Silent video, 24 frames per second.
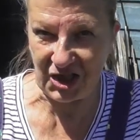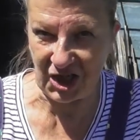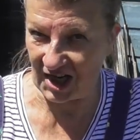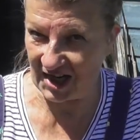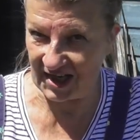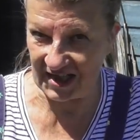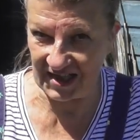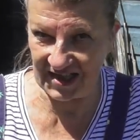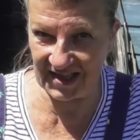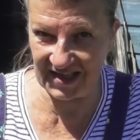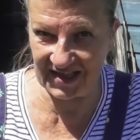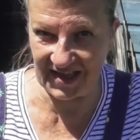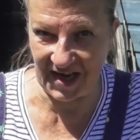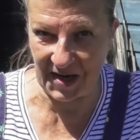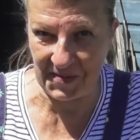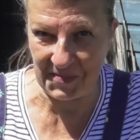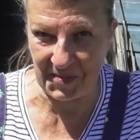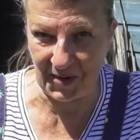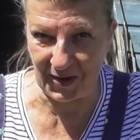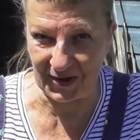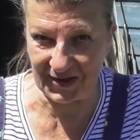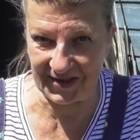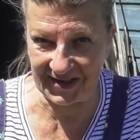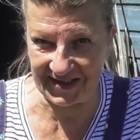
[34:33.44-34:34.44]
Trying to stay
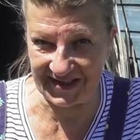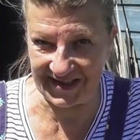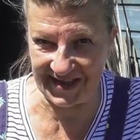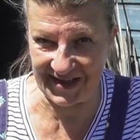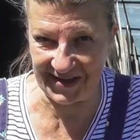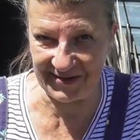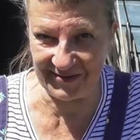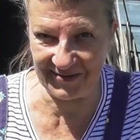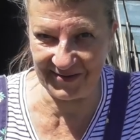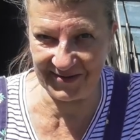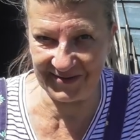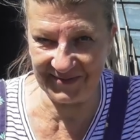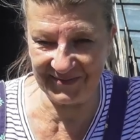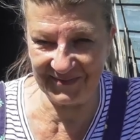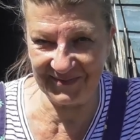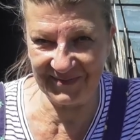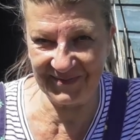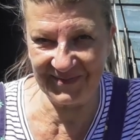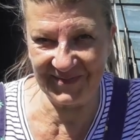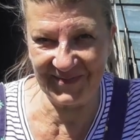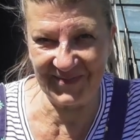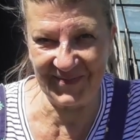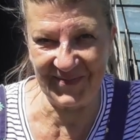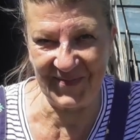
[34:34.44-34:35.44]
positive.
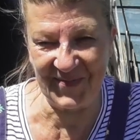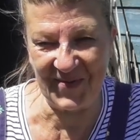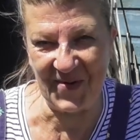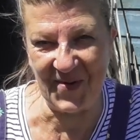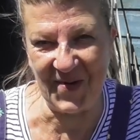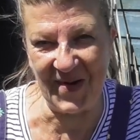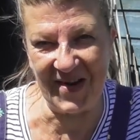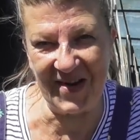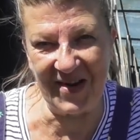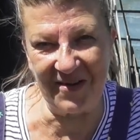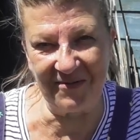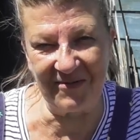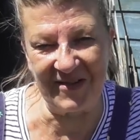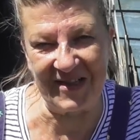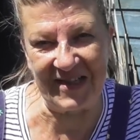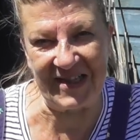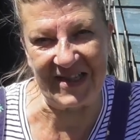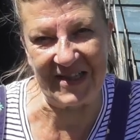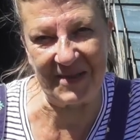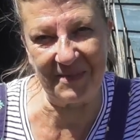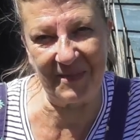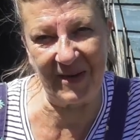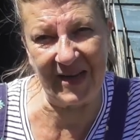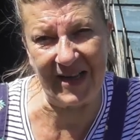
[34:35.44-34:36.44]
All right,
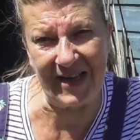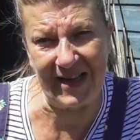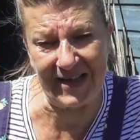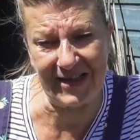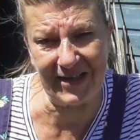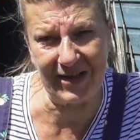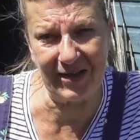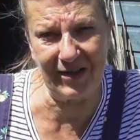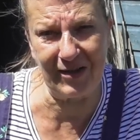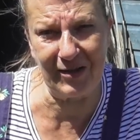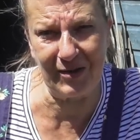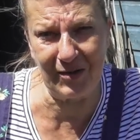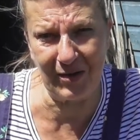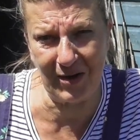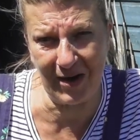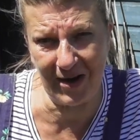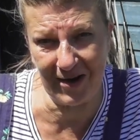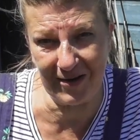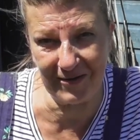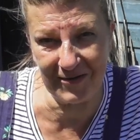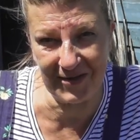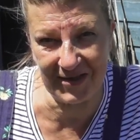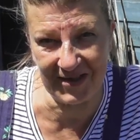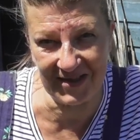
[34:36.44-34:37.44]
lovelies, please look
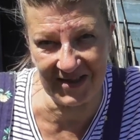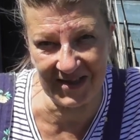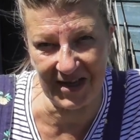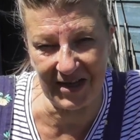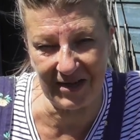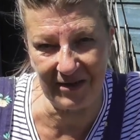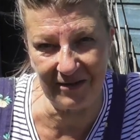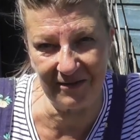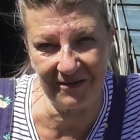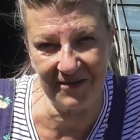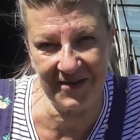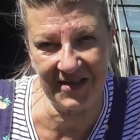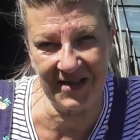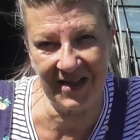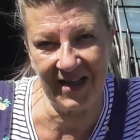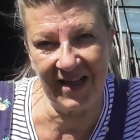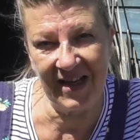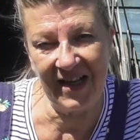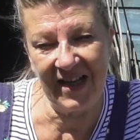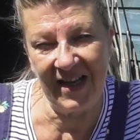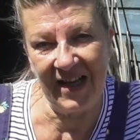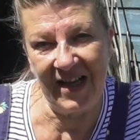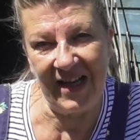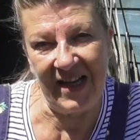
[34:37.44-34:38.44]
after yourselves.
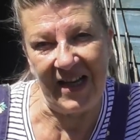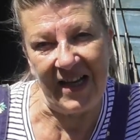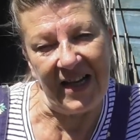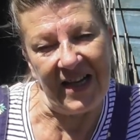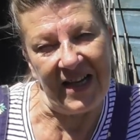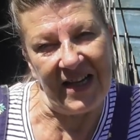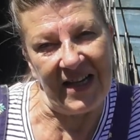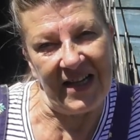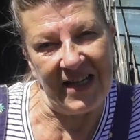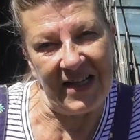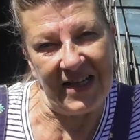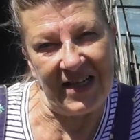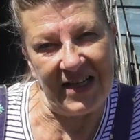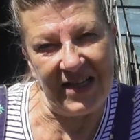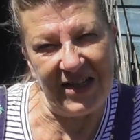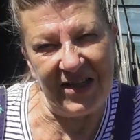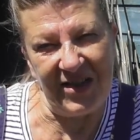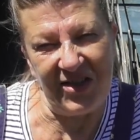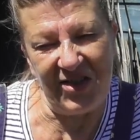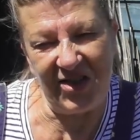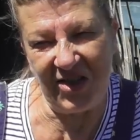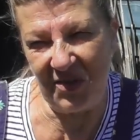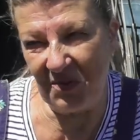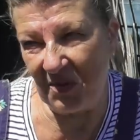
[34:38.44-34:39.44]

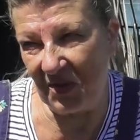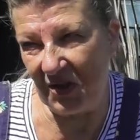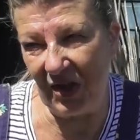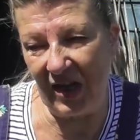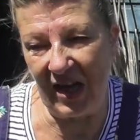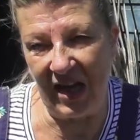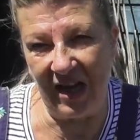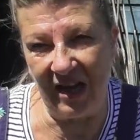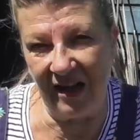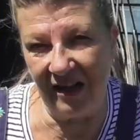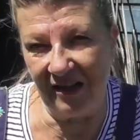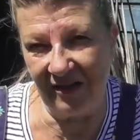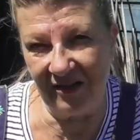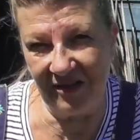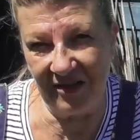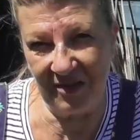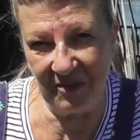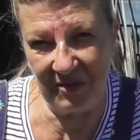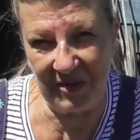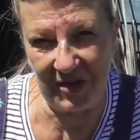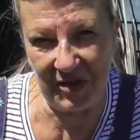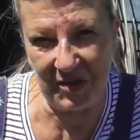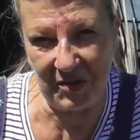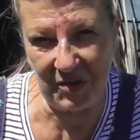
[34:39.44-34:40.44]
Do what you can
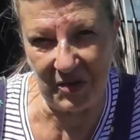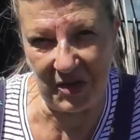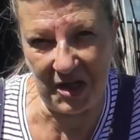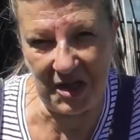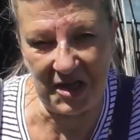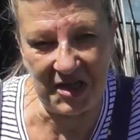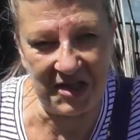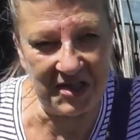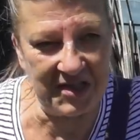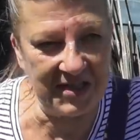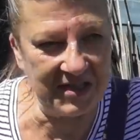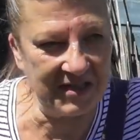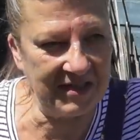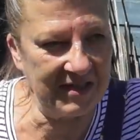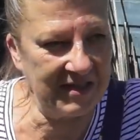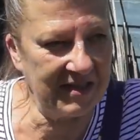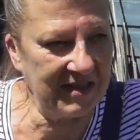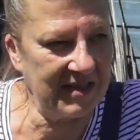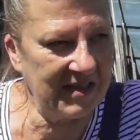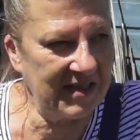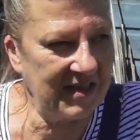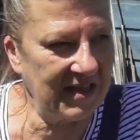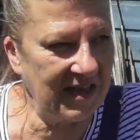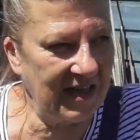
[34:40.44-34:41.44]
with your
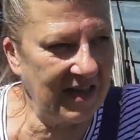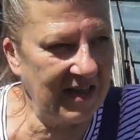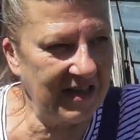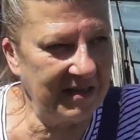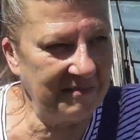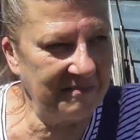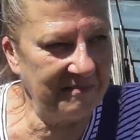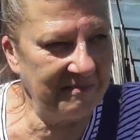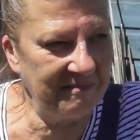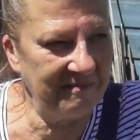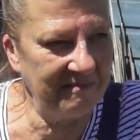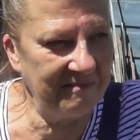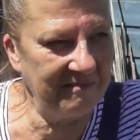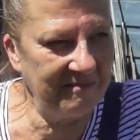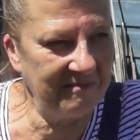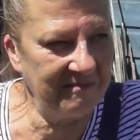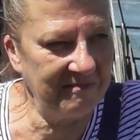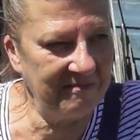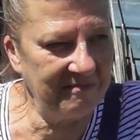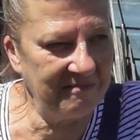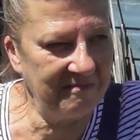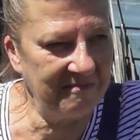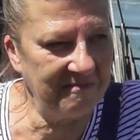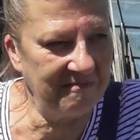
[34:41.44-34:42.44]
gardens. Um,
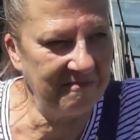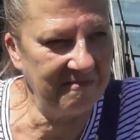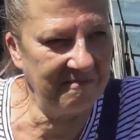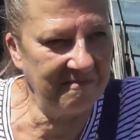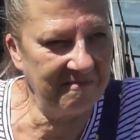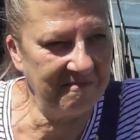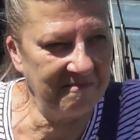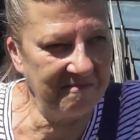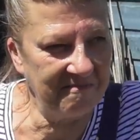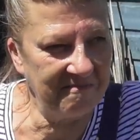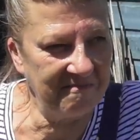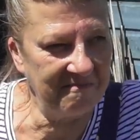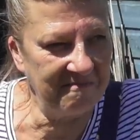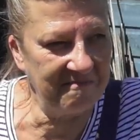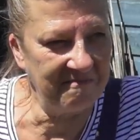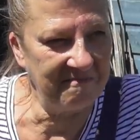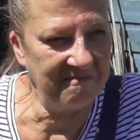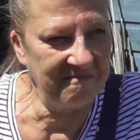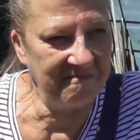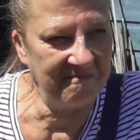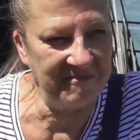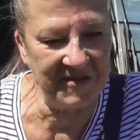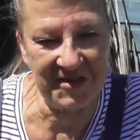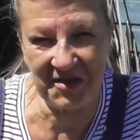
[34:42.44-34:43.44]

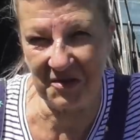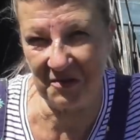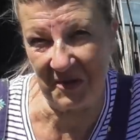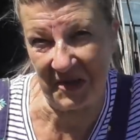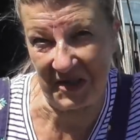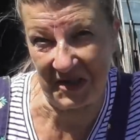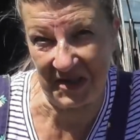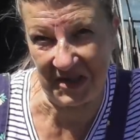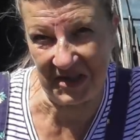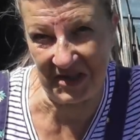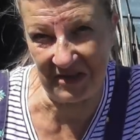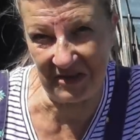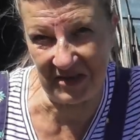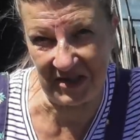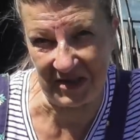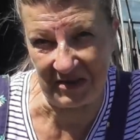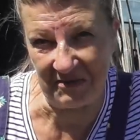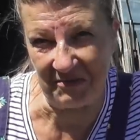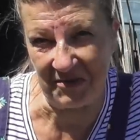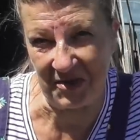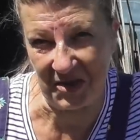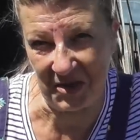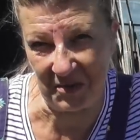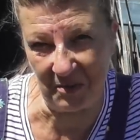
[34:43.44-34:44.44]
that's all we can do, isn't it?
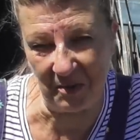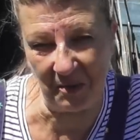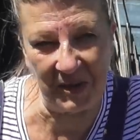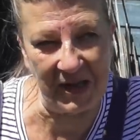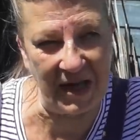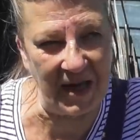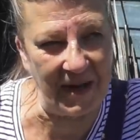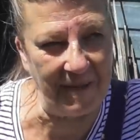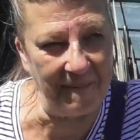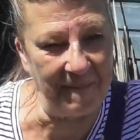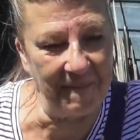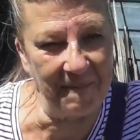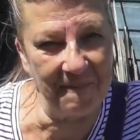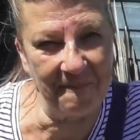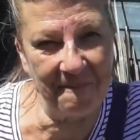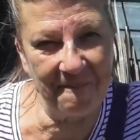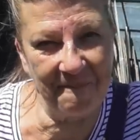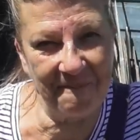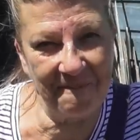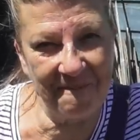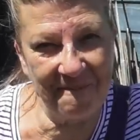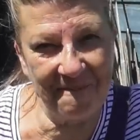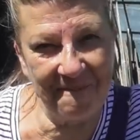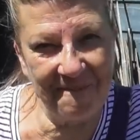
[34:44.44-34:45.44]
Do what we can.
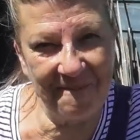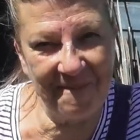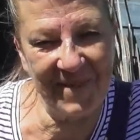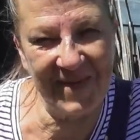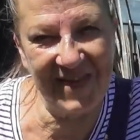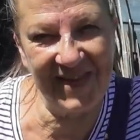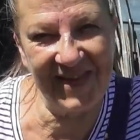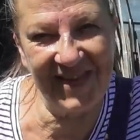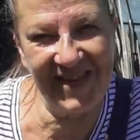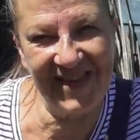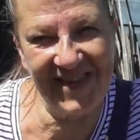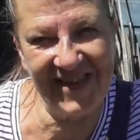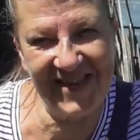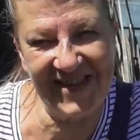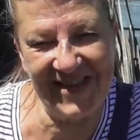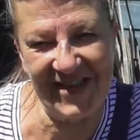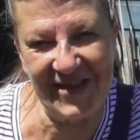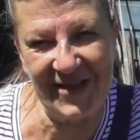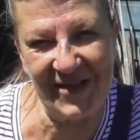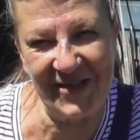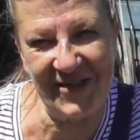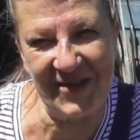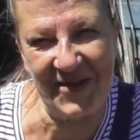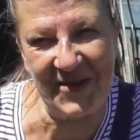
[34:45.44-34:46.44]
See
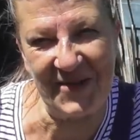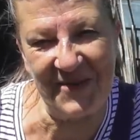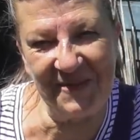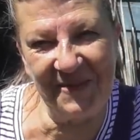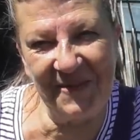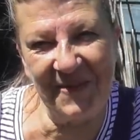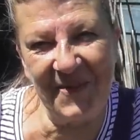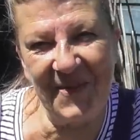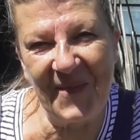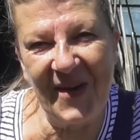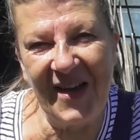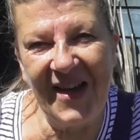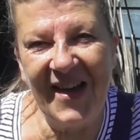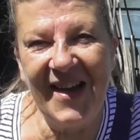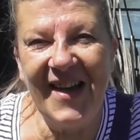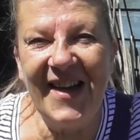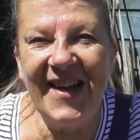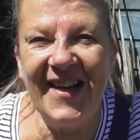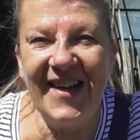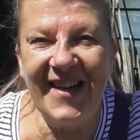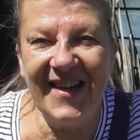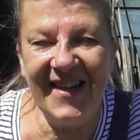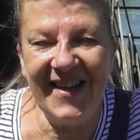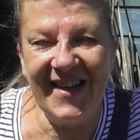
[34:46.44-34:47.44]
you soon.
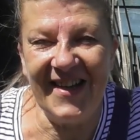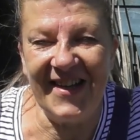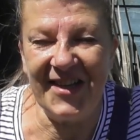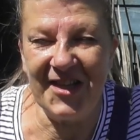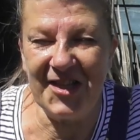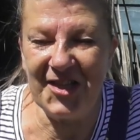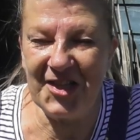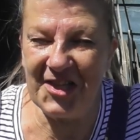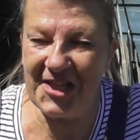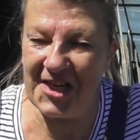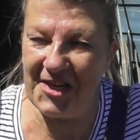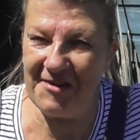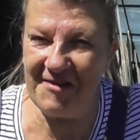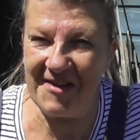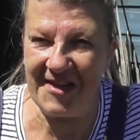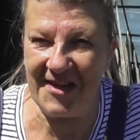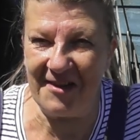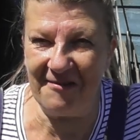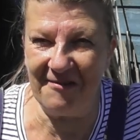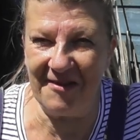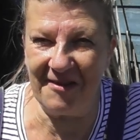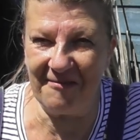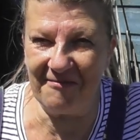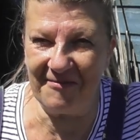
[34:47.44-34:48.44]

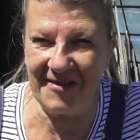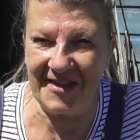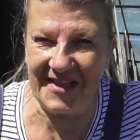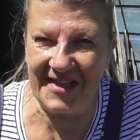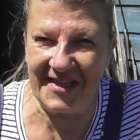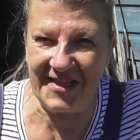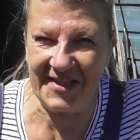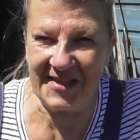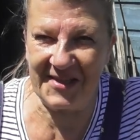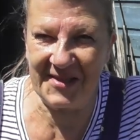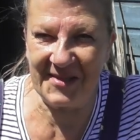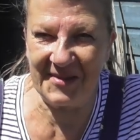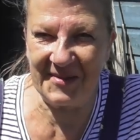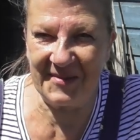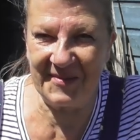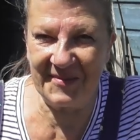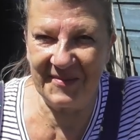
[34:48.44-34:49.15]
Cheerio, lovelies.